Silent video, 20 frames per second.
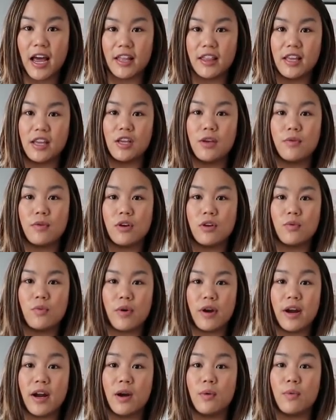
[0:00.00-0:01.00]
I think you can
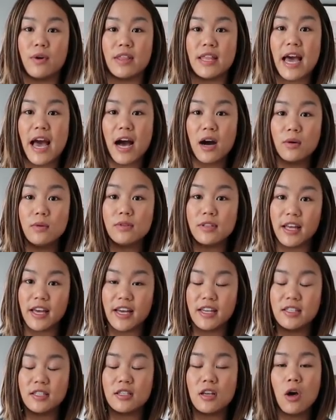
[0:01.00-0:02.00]
wear it without
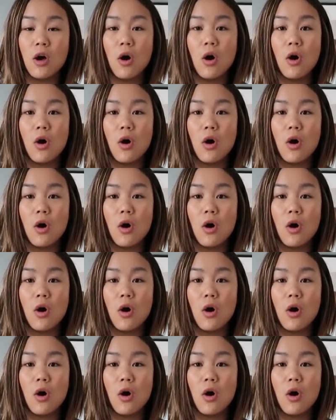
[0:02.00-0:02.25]
this,